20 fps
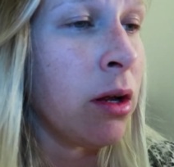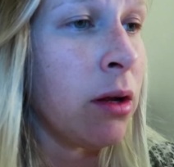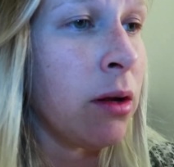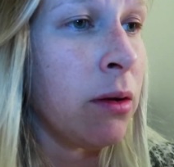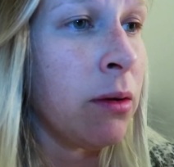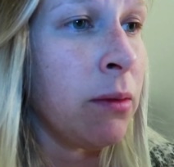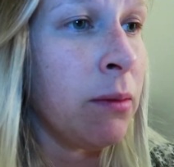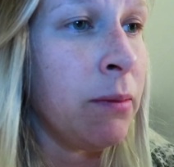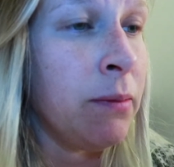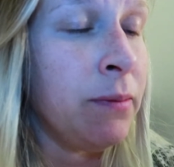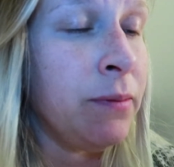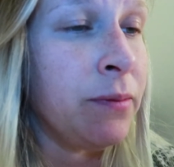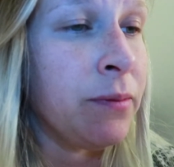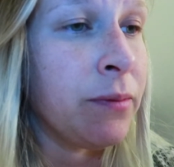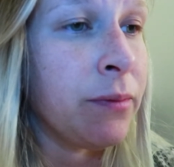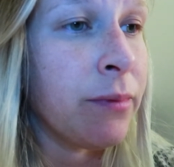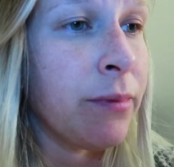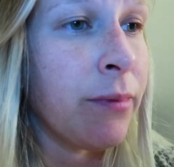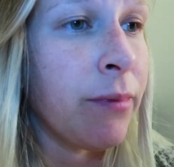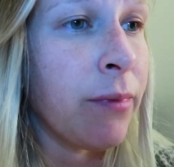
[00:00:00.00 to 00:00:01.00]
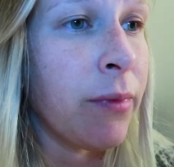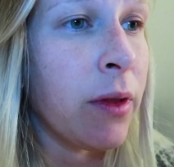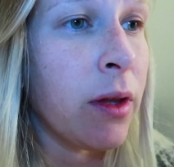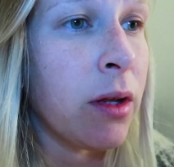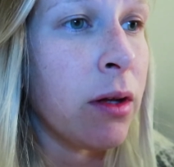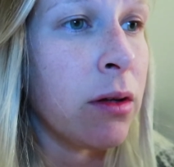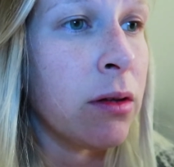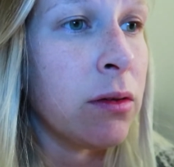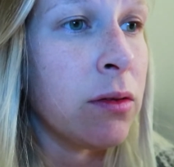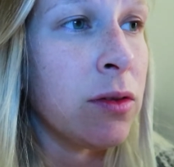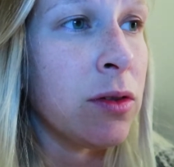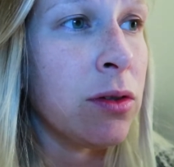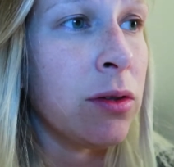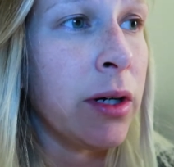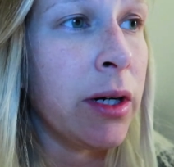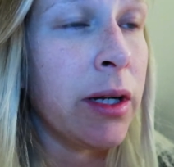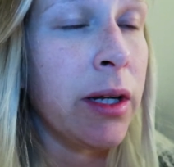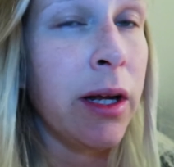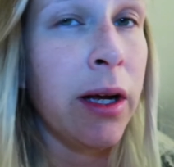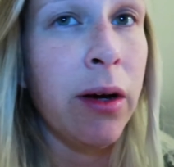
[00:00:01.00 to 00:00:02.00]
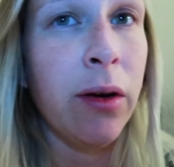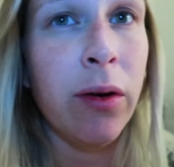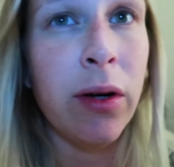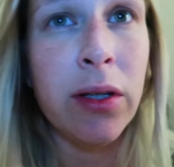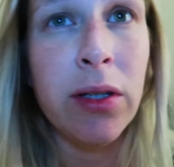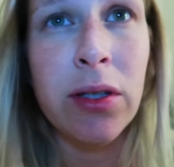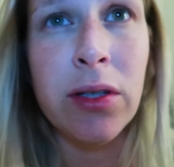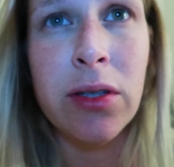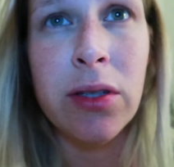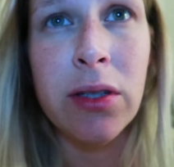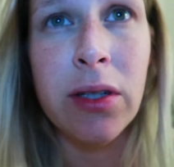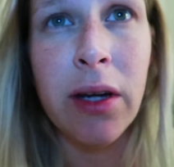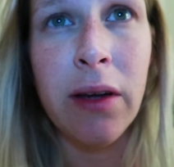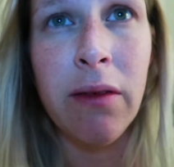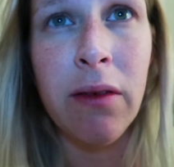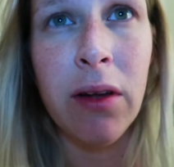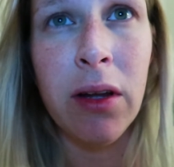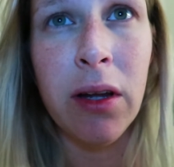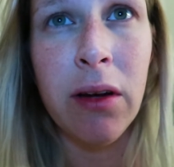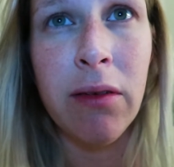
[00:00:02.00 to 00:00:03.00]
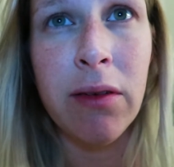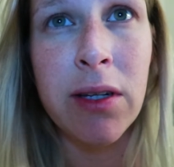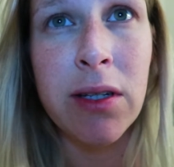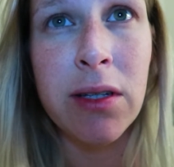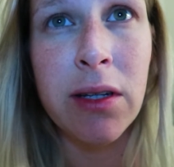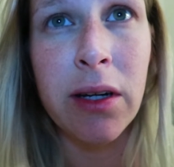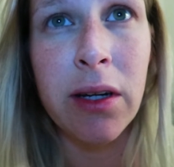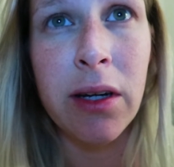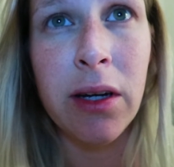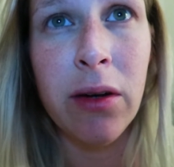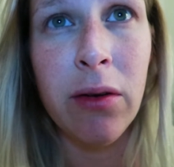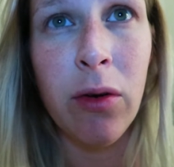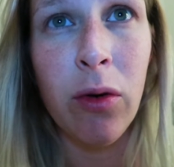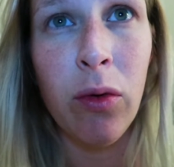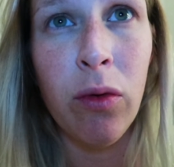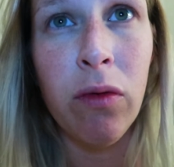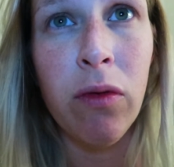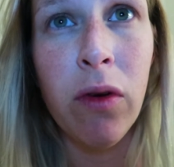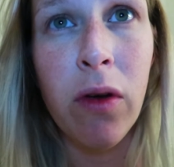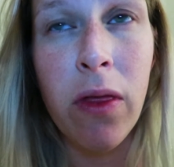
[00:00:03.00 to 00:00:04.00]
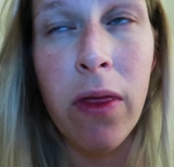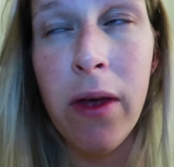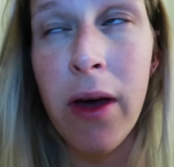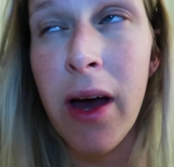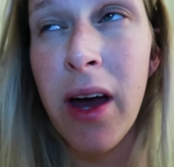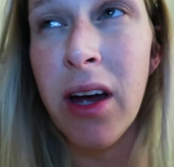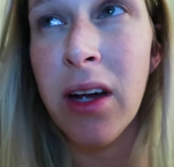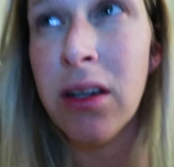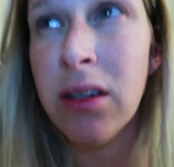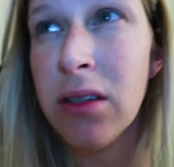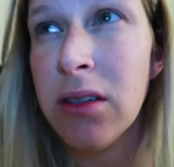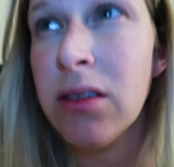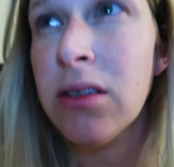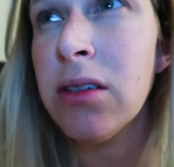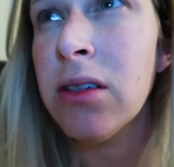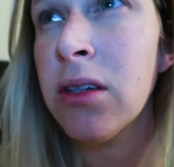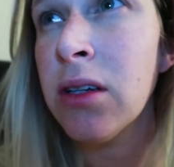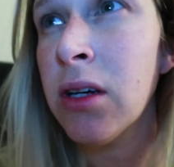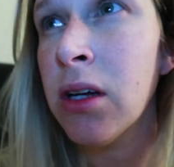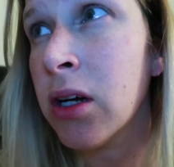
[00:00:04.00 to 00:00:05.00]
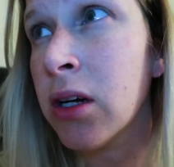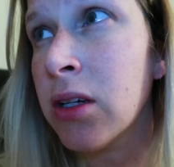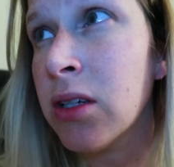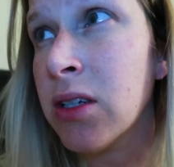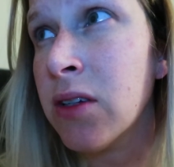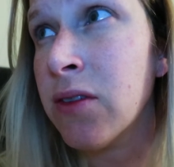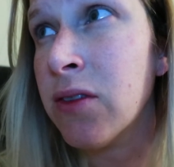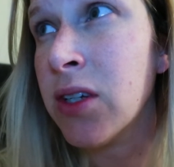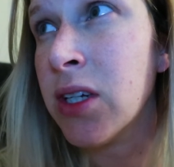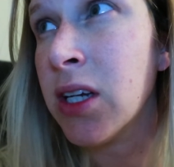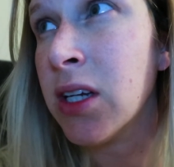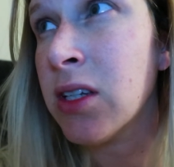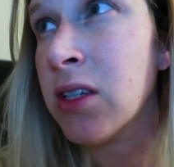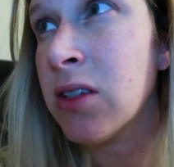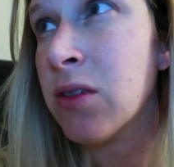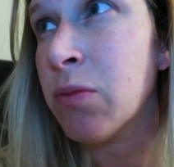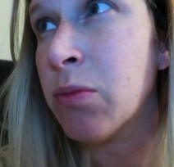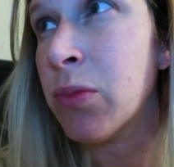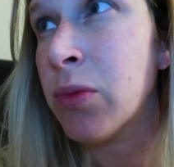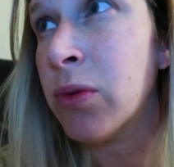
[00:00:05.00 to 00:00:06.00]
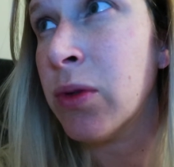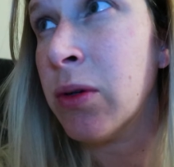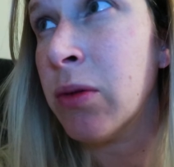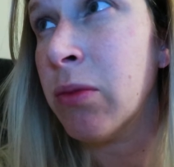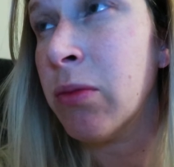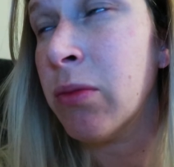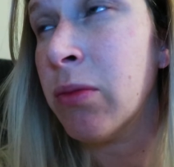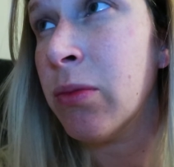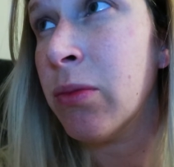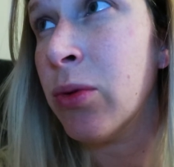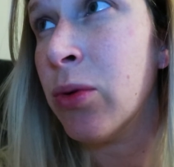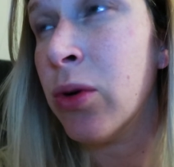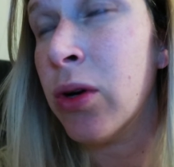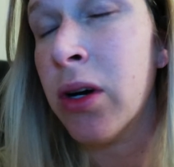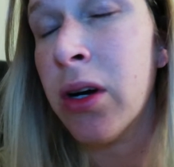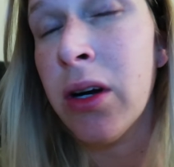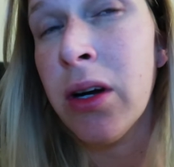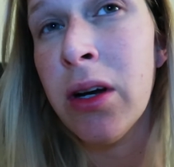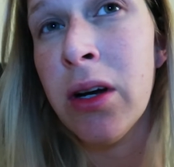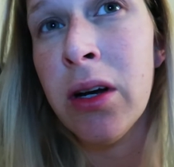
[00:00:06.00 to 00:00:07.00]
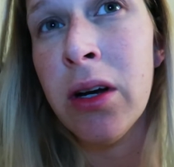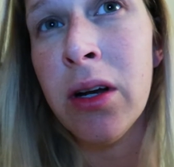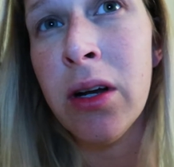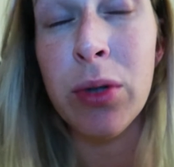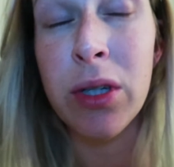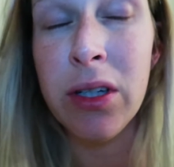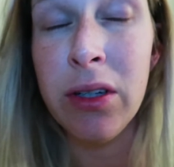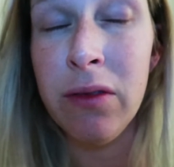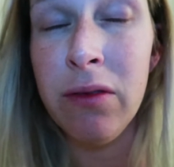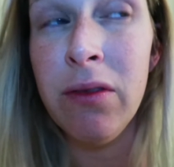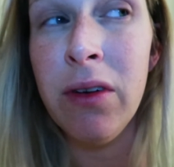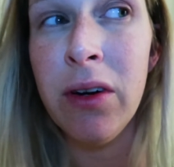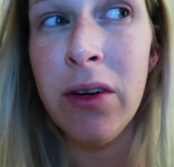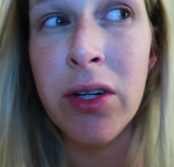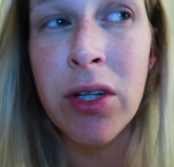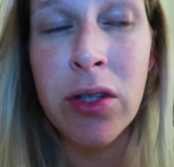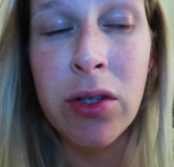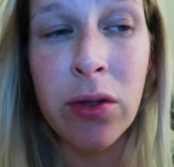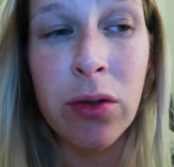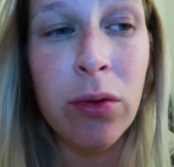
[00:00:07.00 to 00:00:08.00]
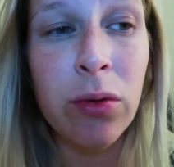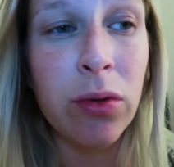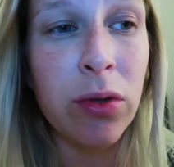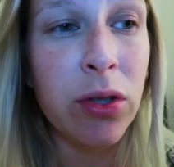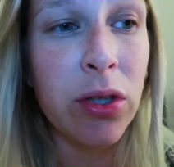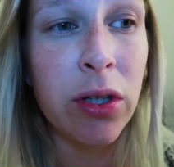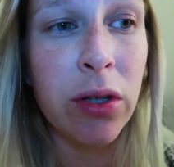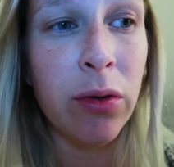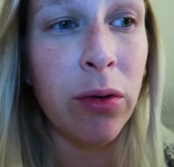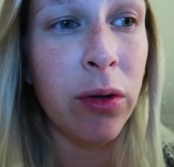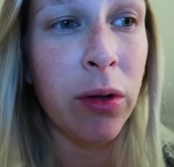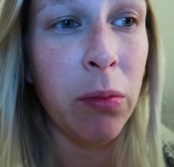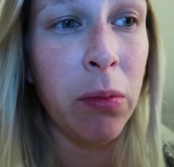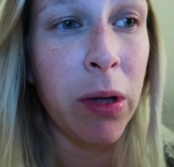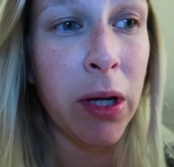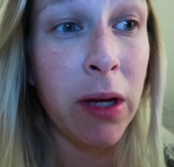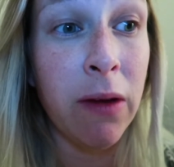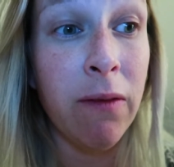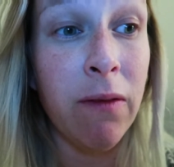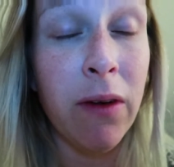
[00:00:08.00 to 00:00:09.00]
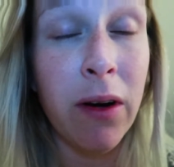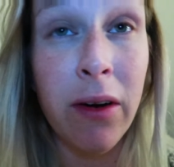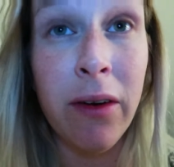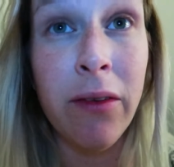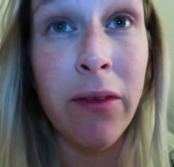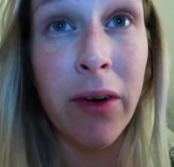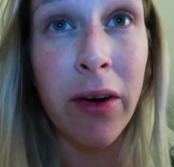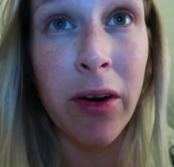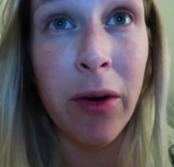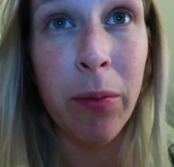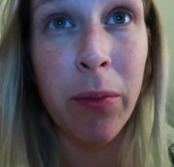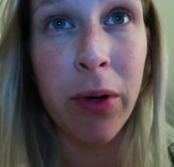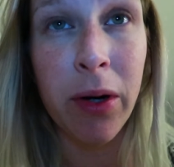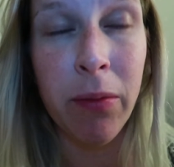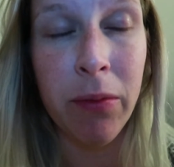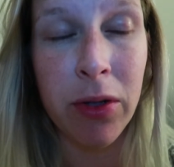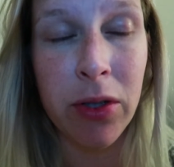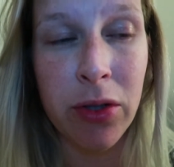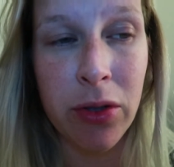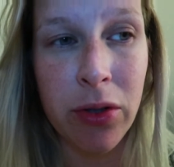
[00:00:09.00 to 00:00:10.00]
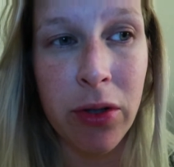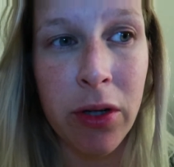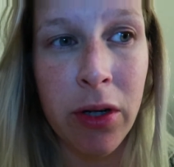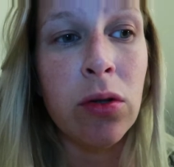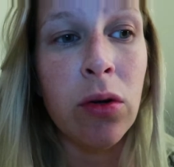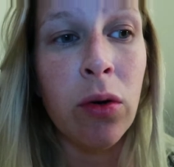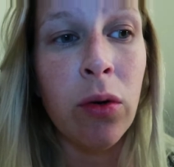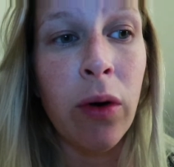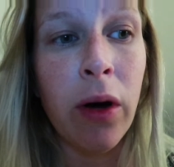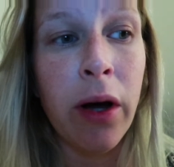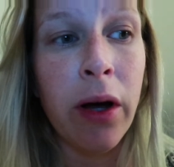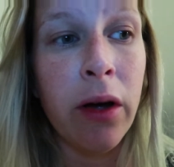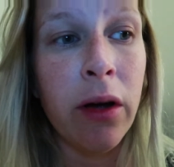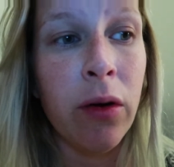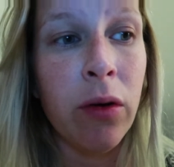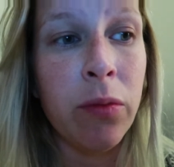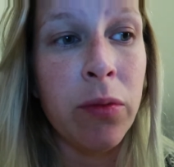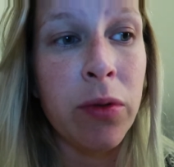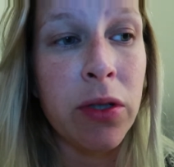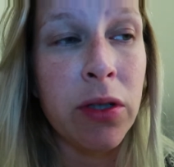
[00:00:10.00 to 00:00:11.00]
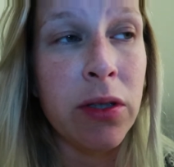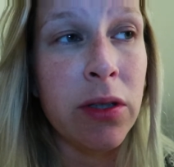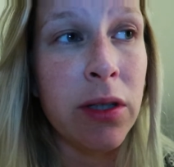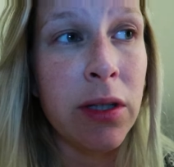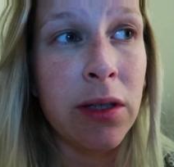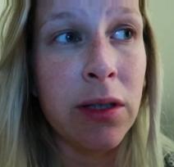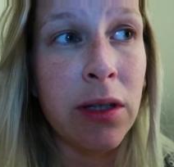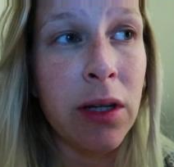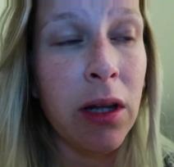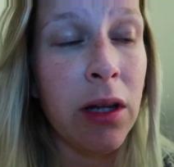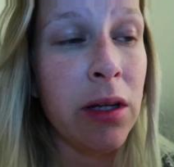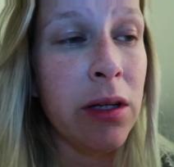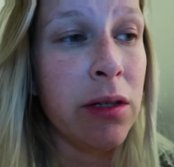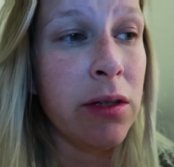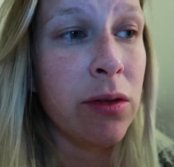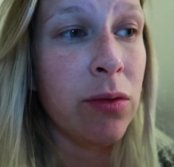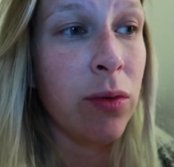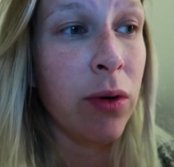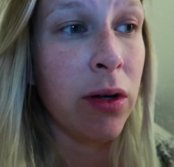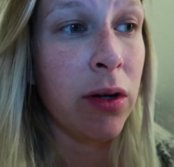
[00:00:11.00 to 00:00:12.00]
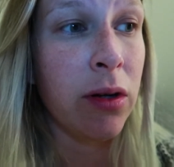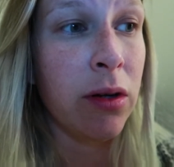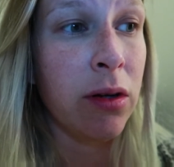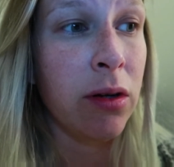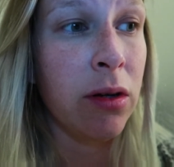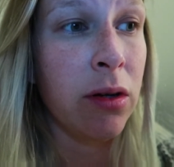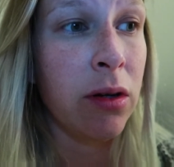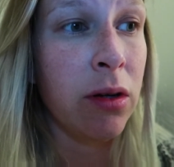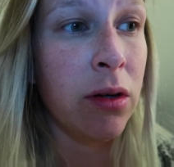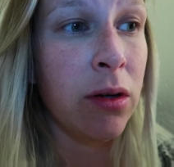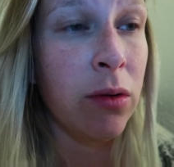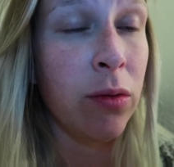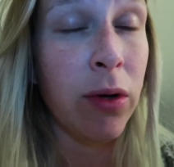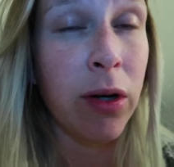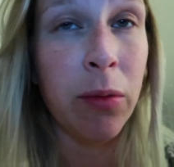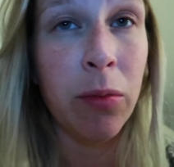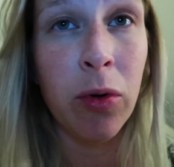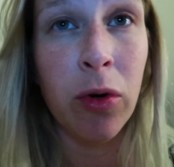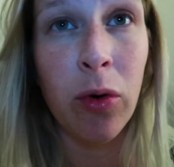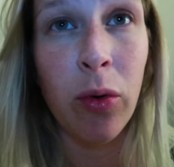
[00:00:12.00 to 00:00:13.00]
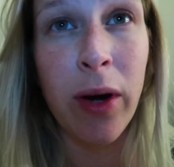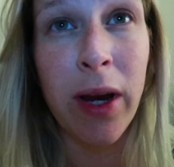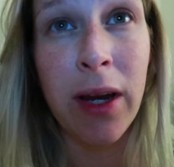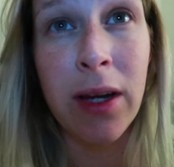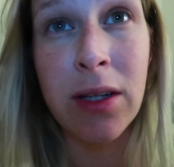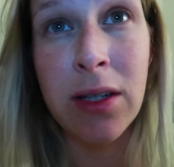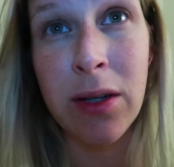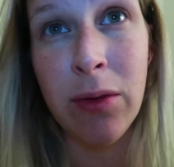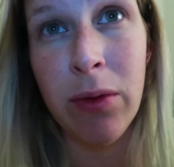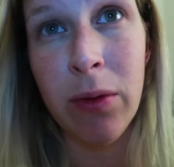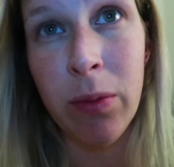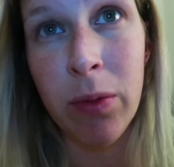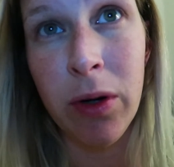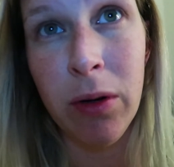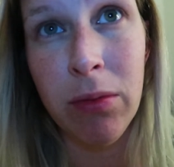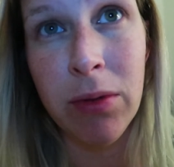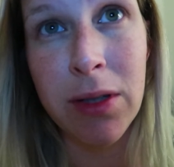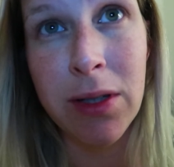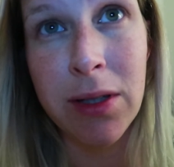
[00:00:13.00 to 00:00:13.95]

So right now I just have a lot of anxiety over that, because if she gets born very soon, she will be very, very premature. So I hope she stays at least one more week. She will probably